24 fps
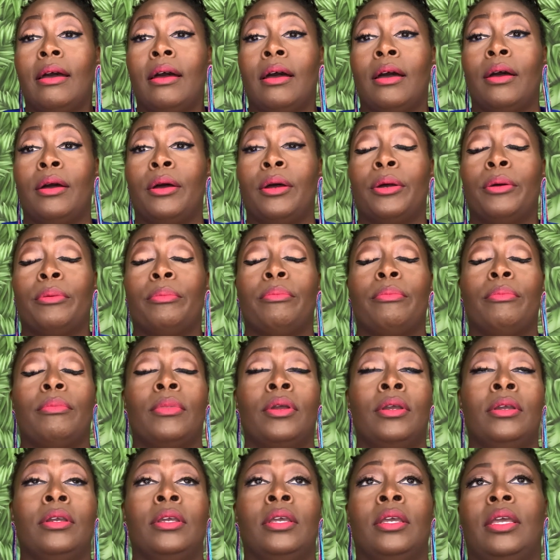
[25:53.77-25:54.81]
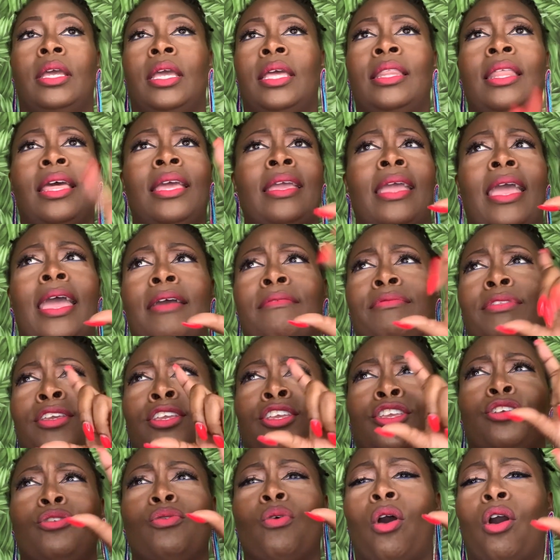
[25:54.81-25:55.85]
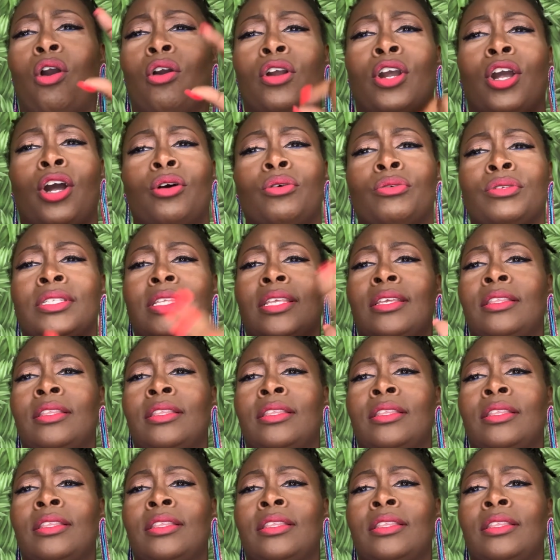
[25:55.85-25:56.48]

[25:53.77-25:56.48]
And they have the QR codes.